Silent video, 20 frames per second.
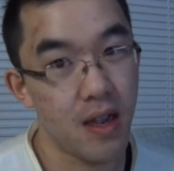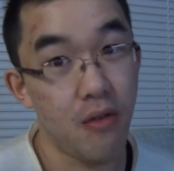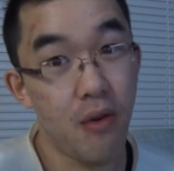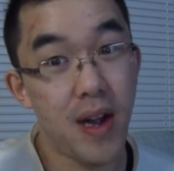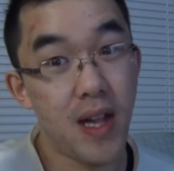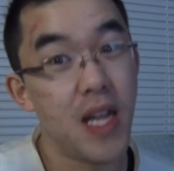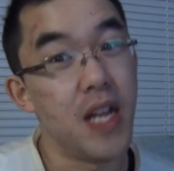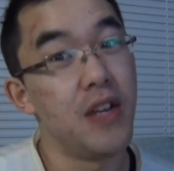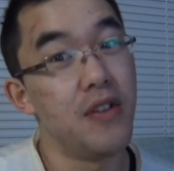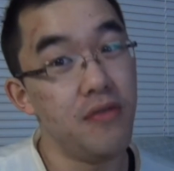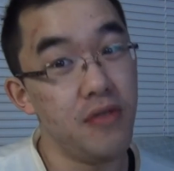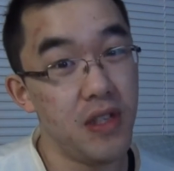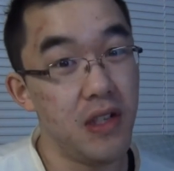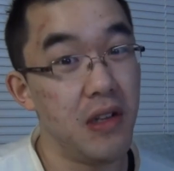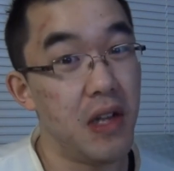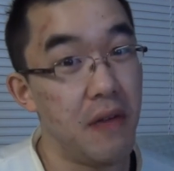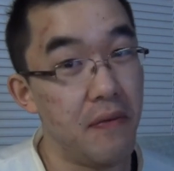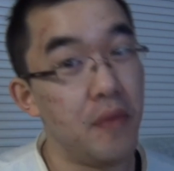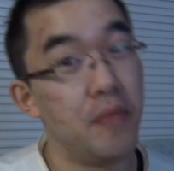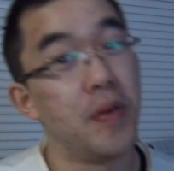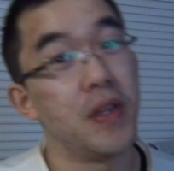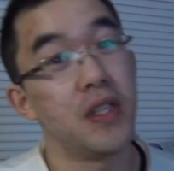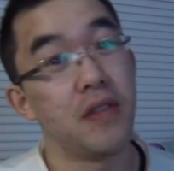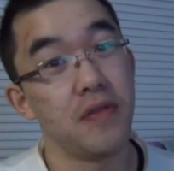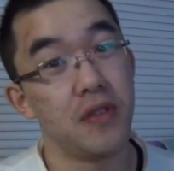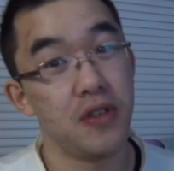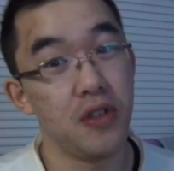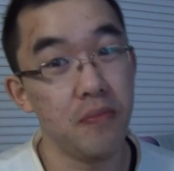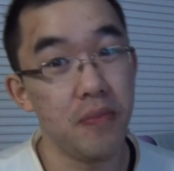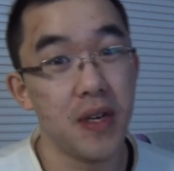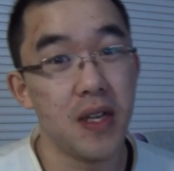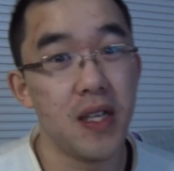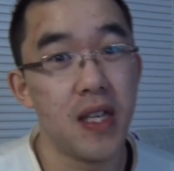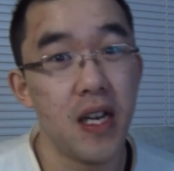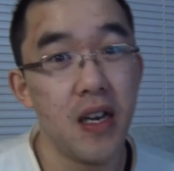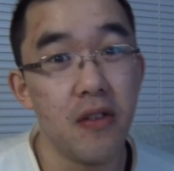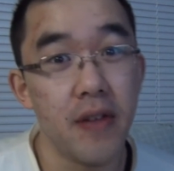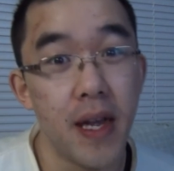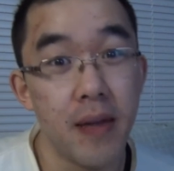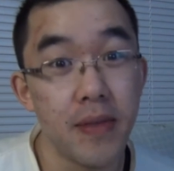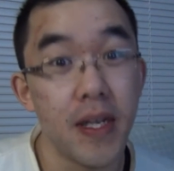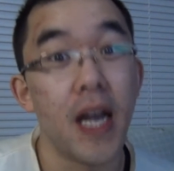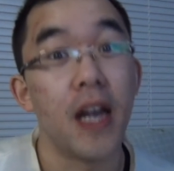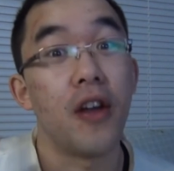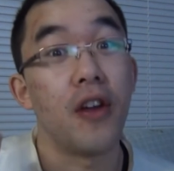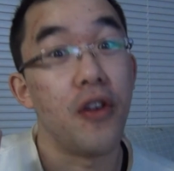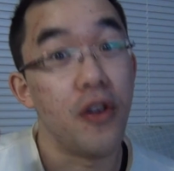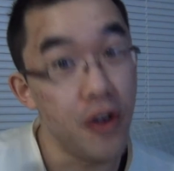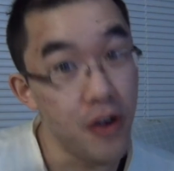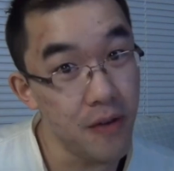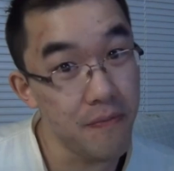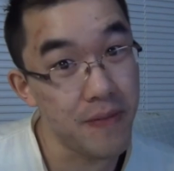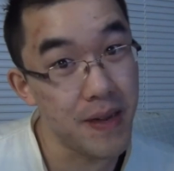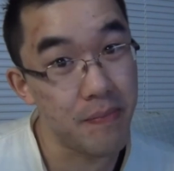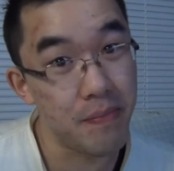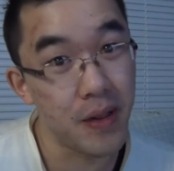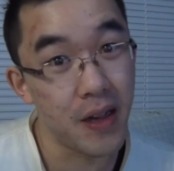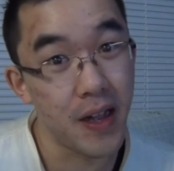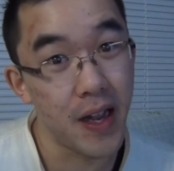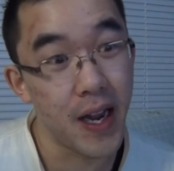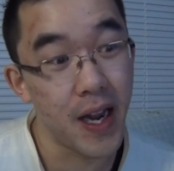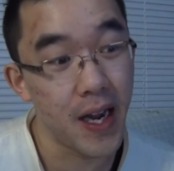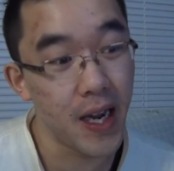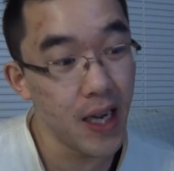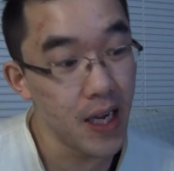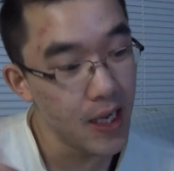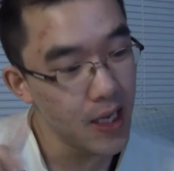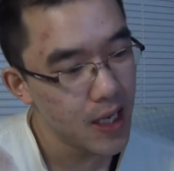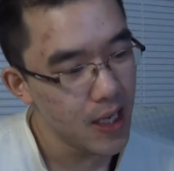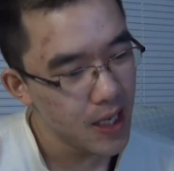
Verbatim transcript: while I do still have a bunch of Super Nintendo games I could be playing,